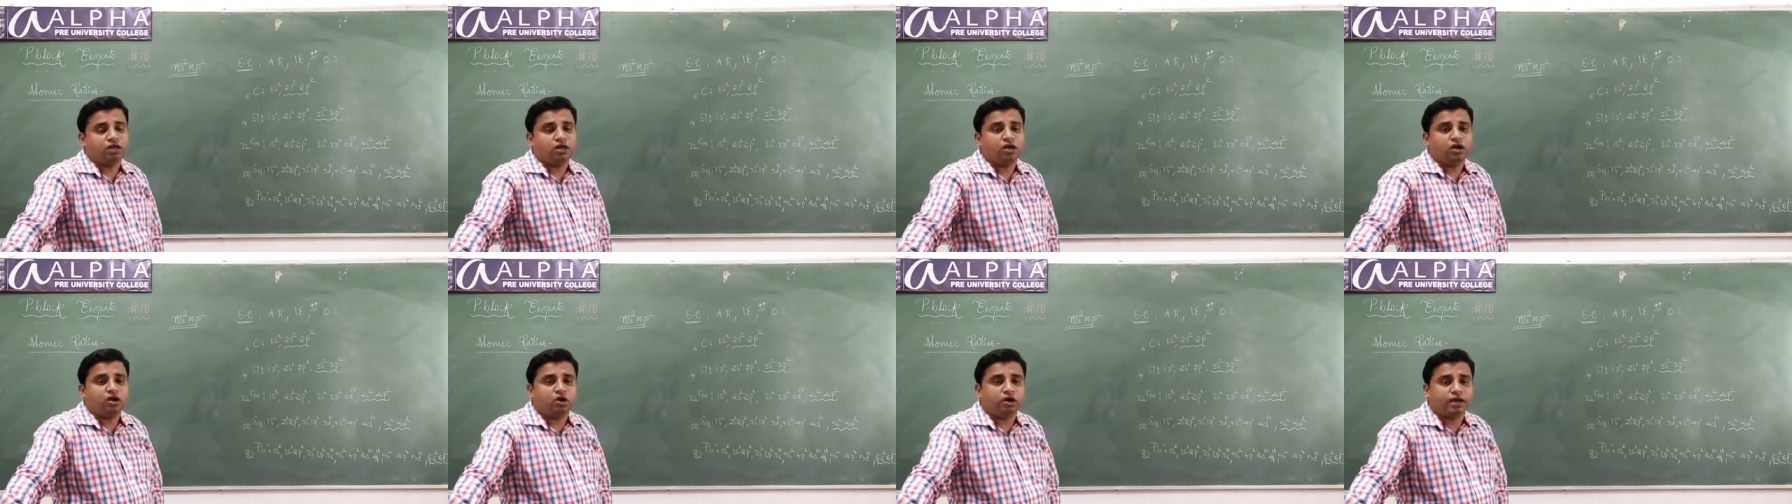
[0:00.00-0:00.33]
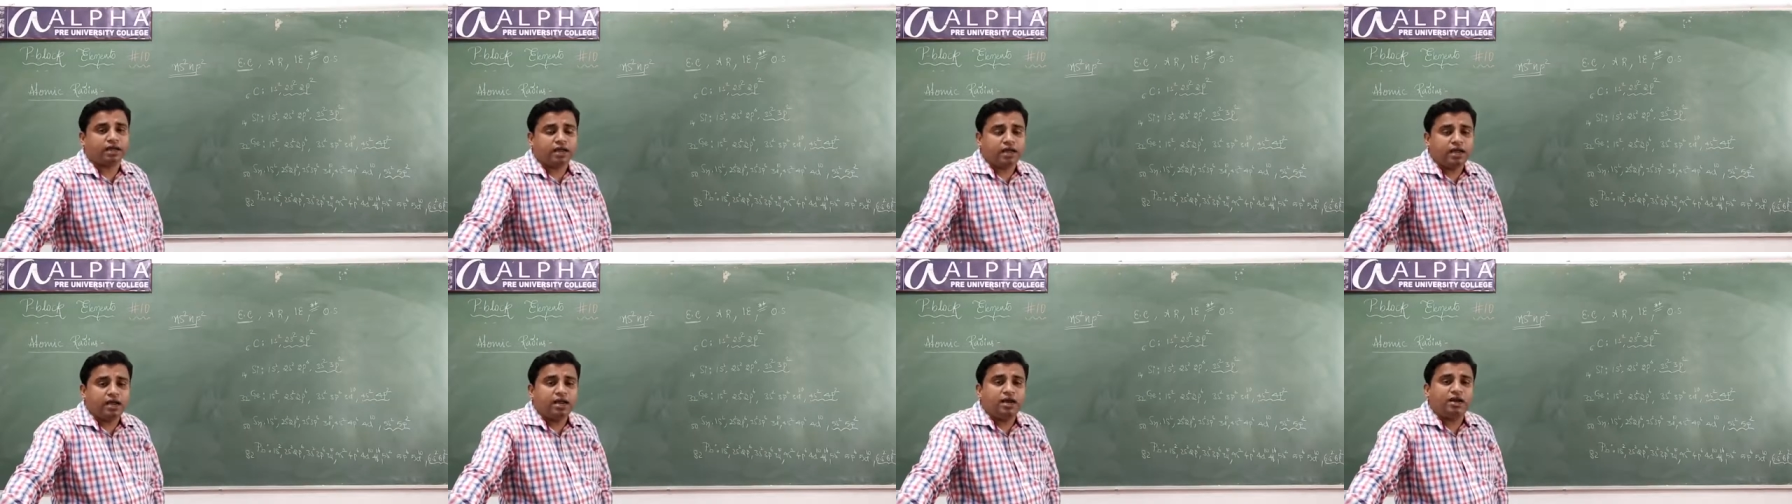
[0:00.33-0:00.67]

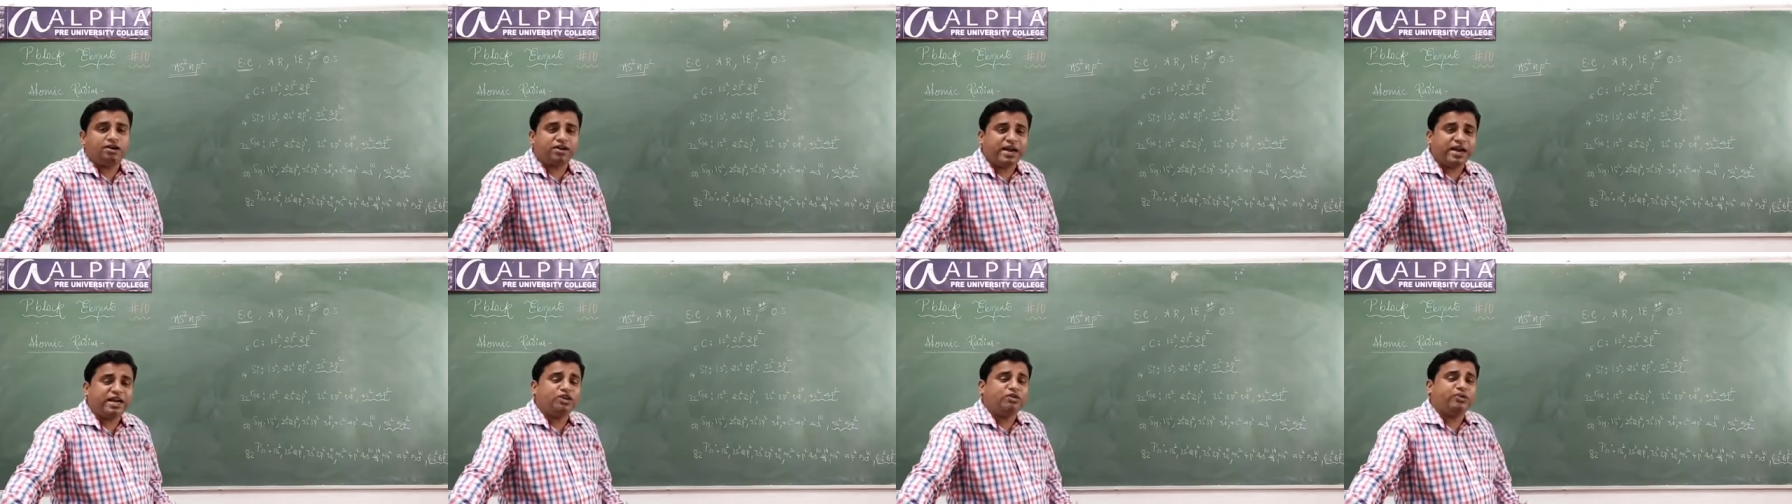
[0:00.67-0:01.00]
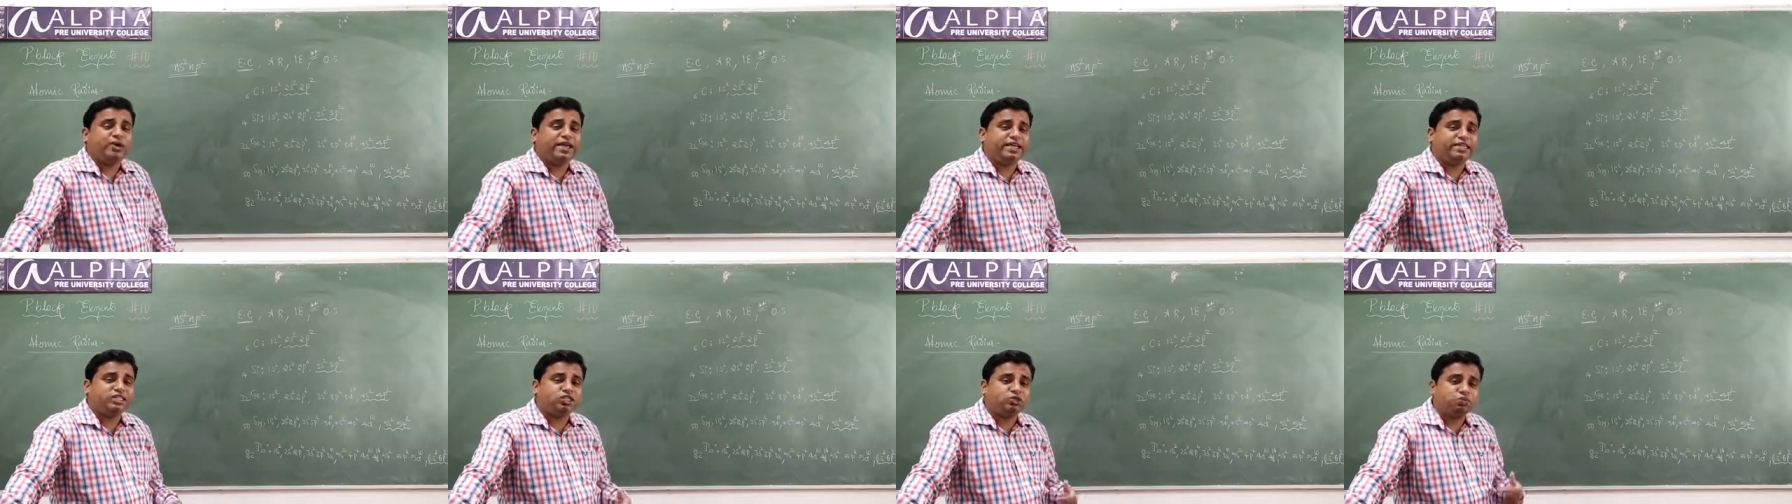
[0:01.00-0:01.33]
Okay, try to
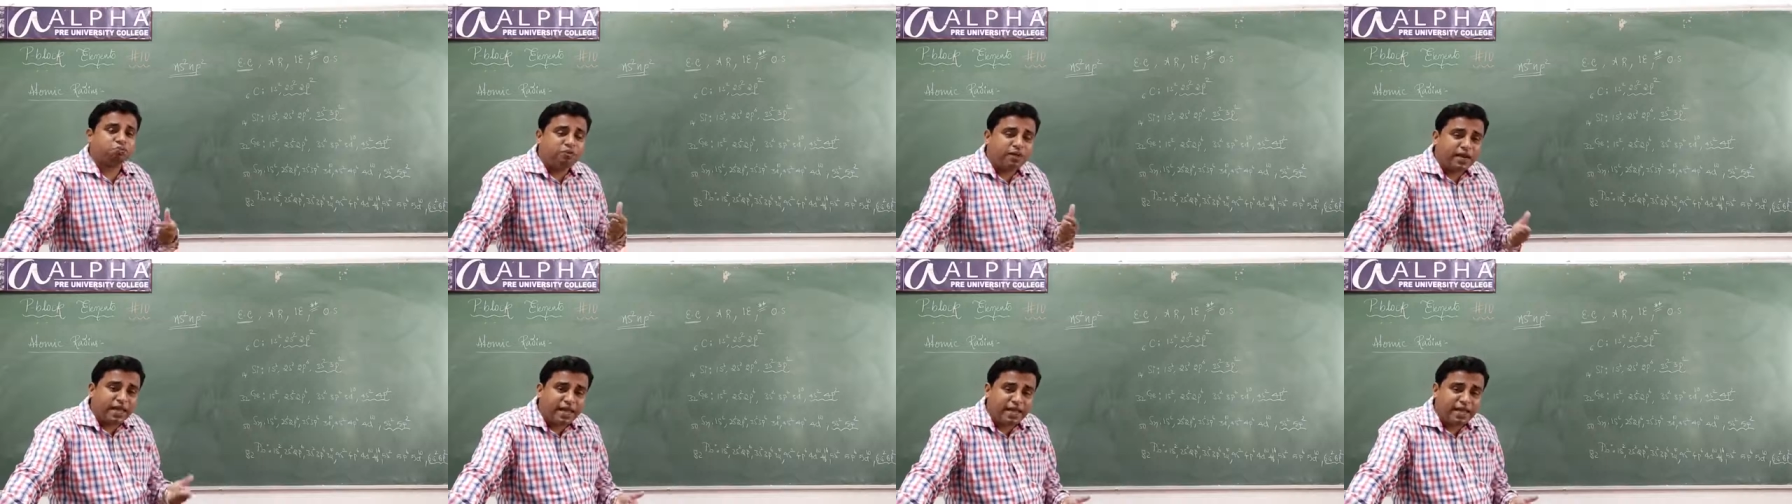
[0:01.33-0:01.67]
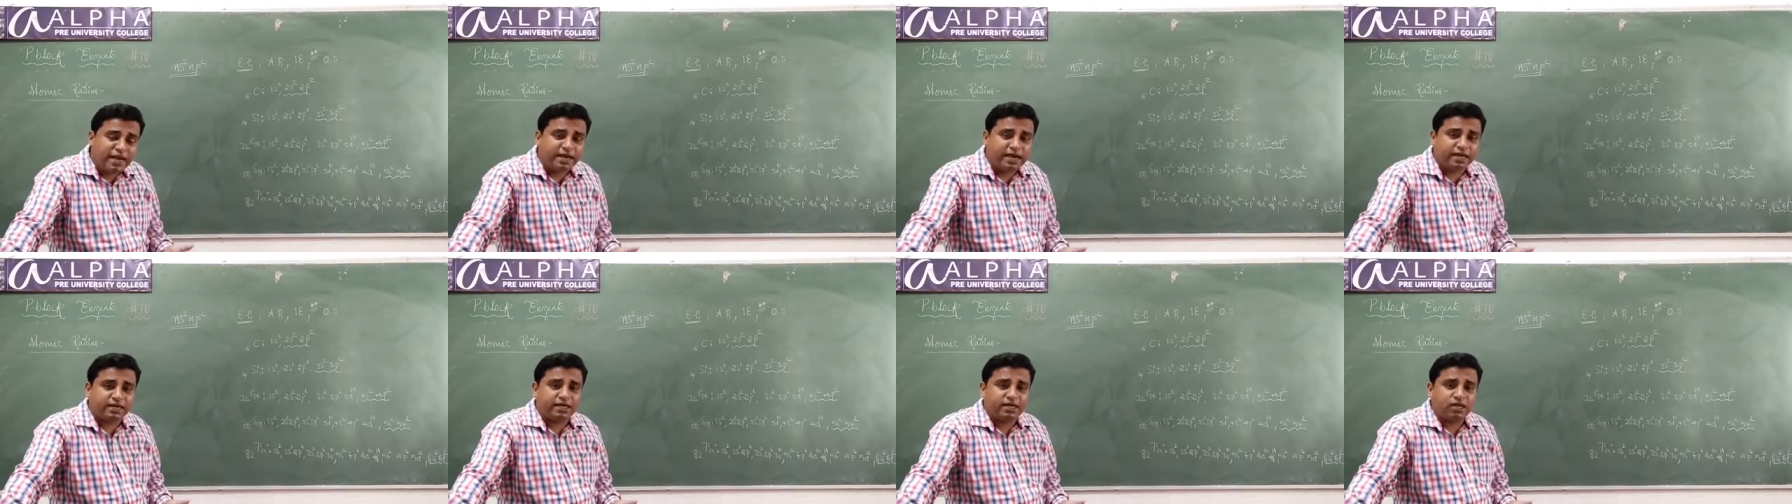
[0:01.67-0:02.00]
explain
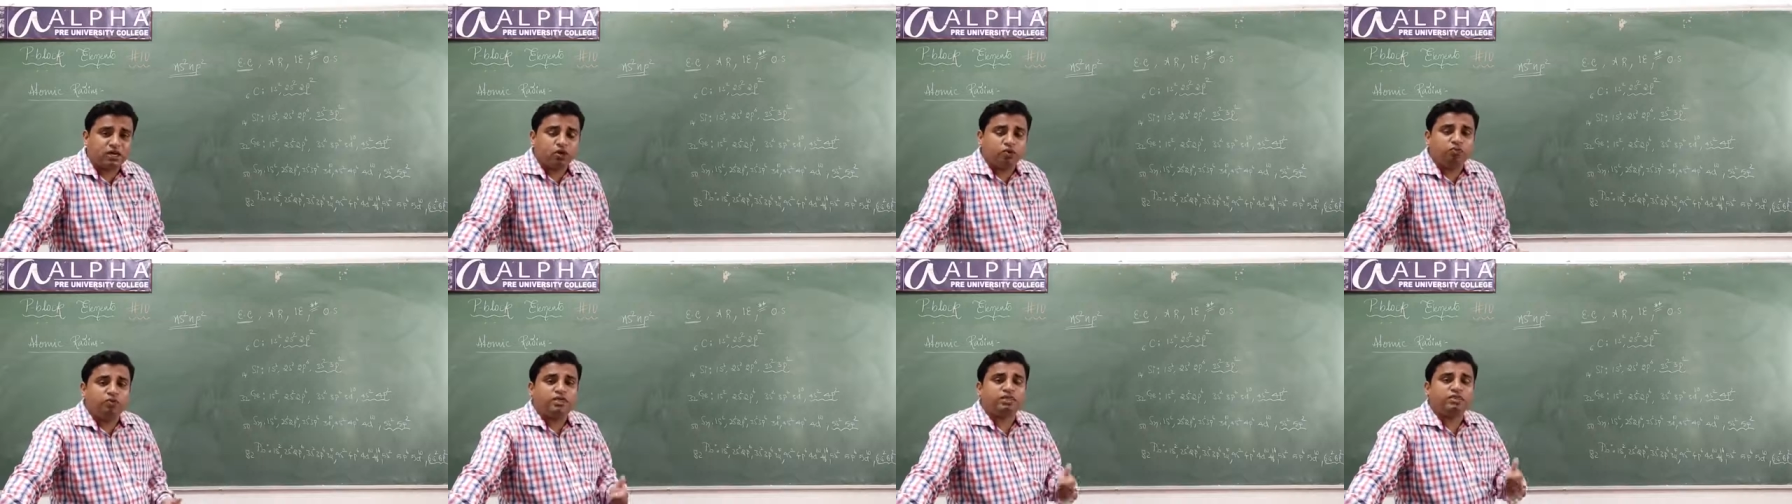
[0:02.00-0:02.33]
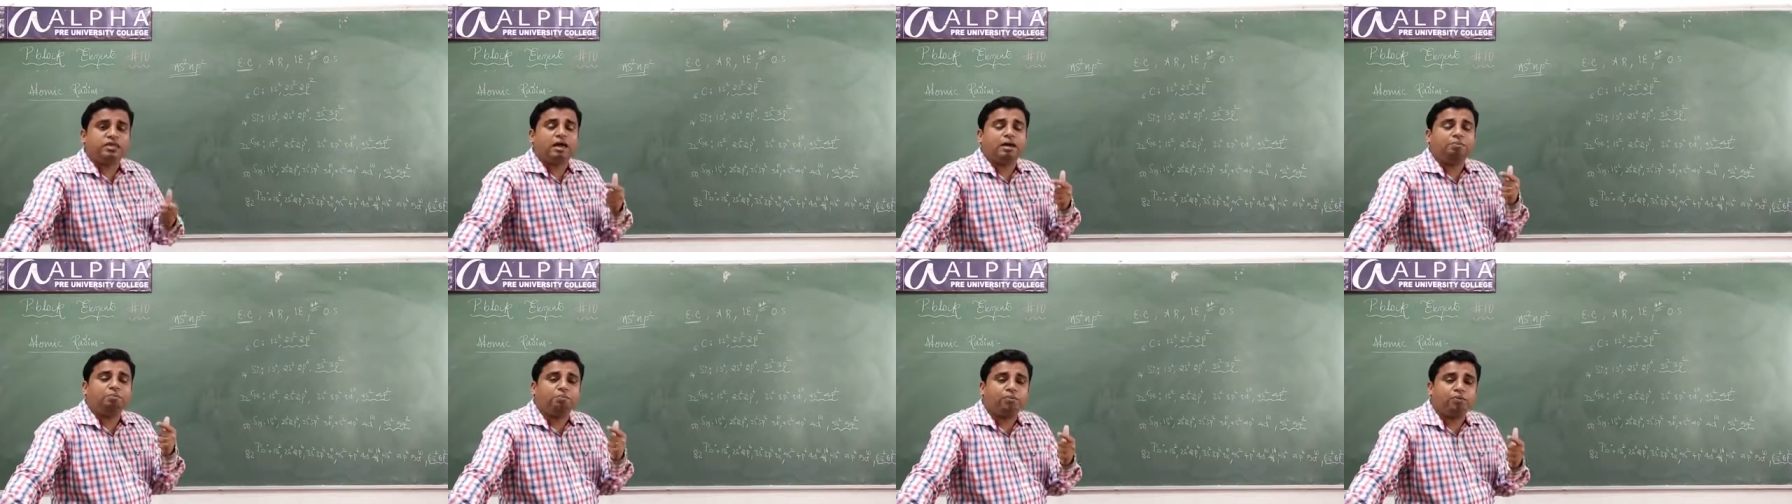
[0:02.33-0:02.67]
it with
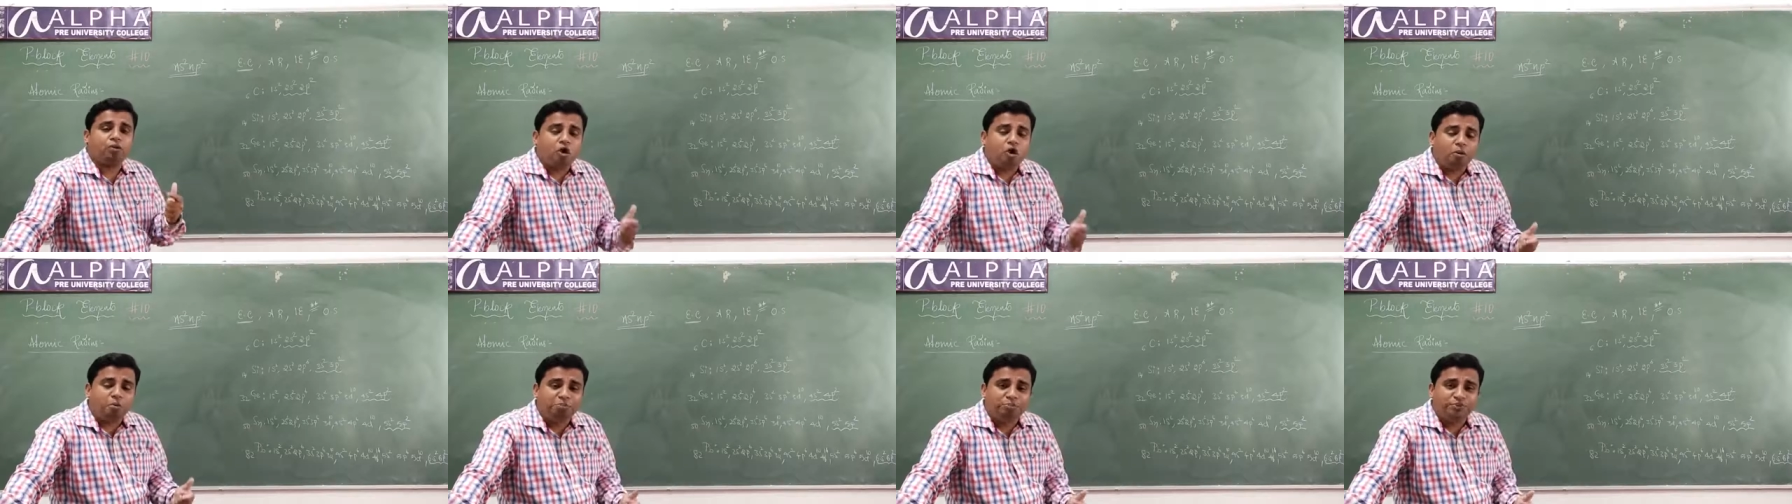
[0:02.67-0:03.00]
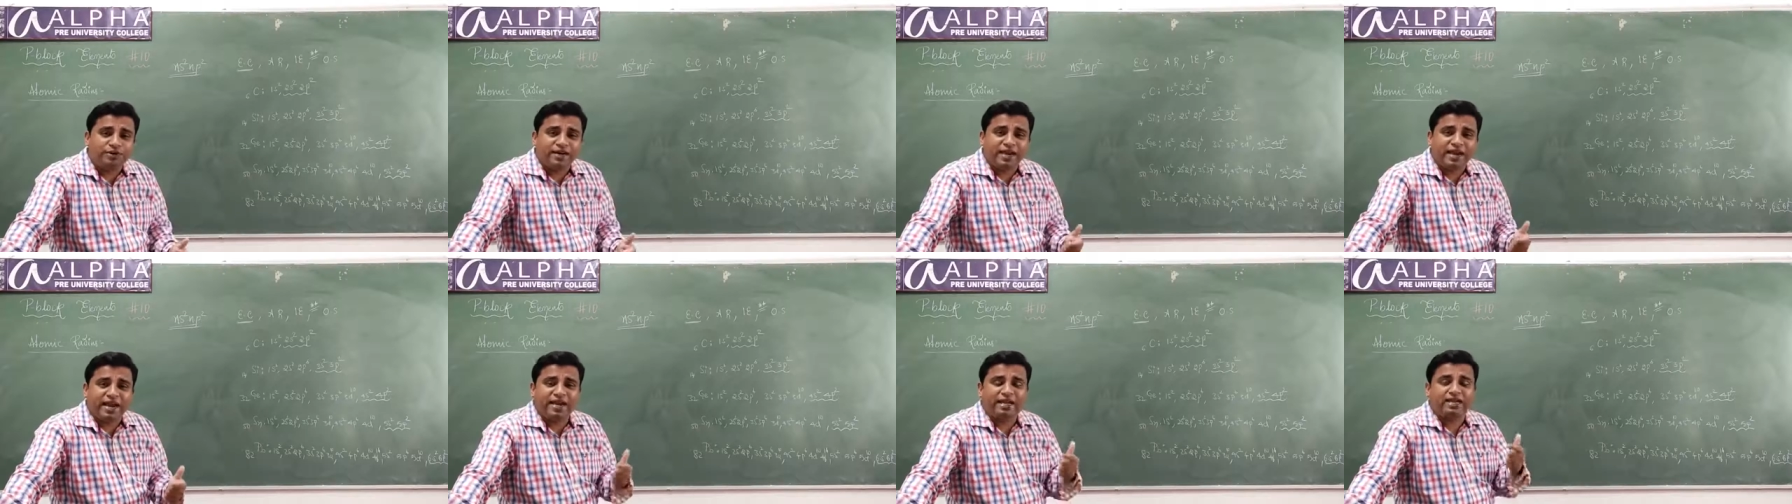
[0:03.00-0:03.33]

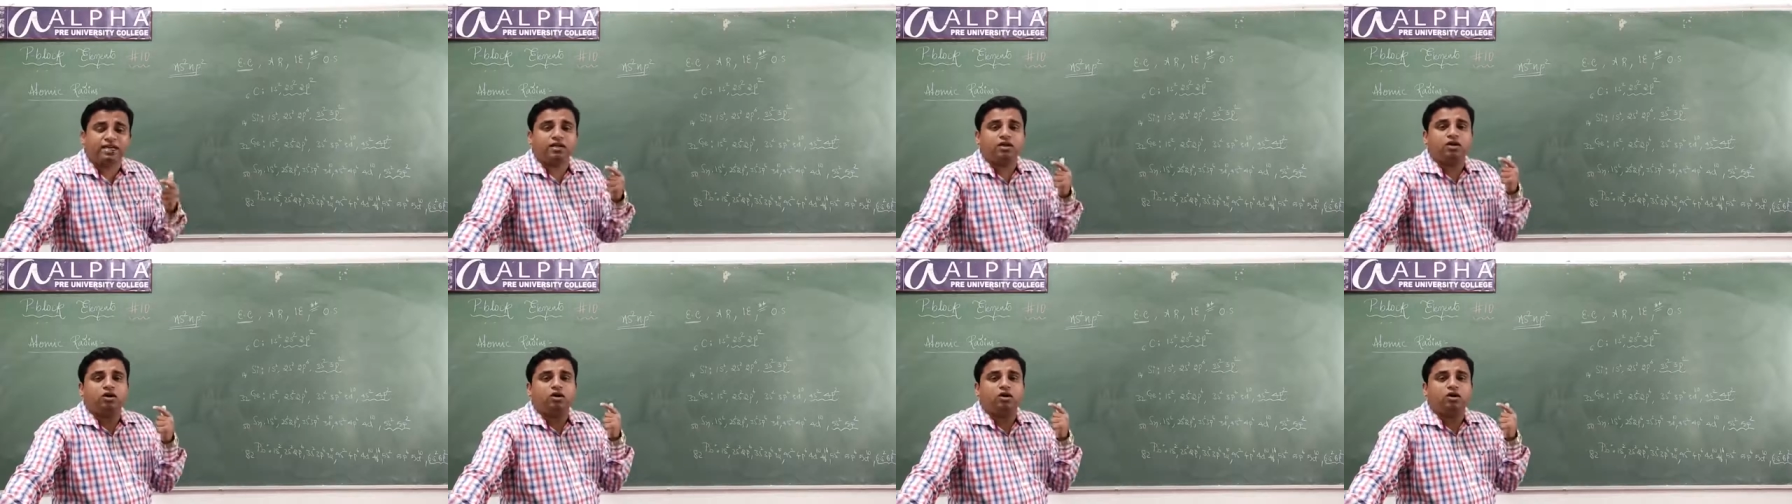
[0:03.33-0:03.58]
appropriate,